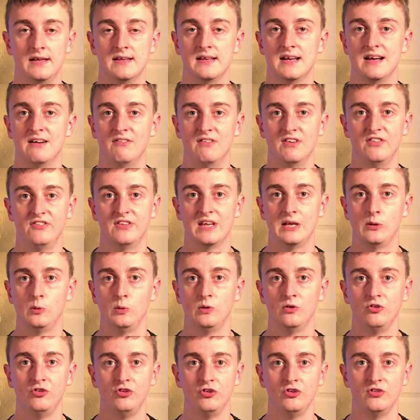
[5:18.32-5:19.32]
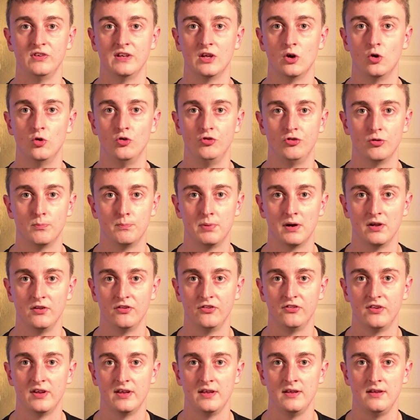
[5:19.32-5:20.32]
and let's say we was using a £100
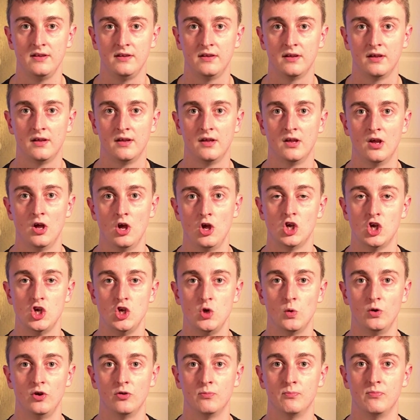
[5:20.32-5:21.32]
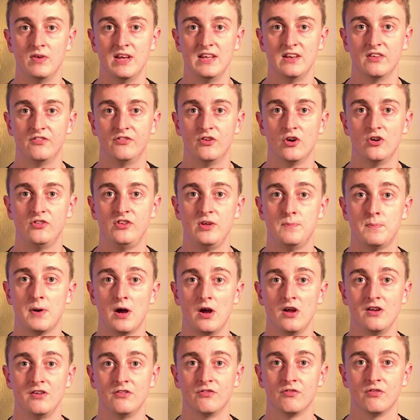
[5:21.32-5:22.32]
stake, you would have made a
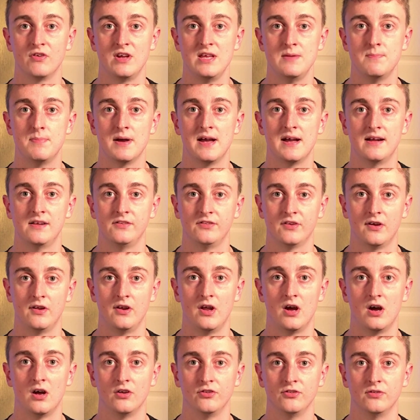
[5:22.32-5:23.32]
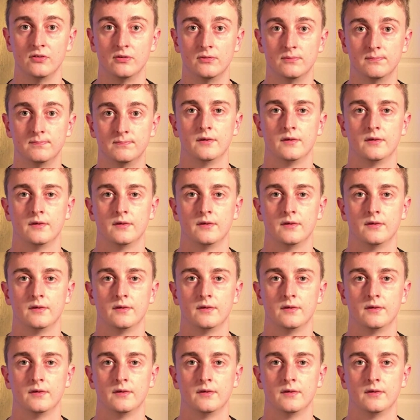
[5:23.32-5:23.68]
£30 free bet on Arsenal.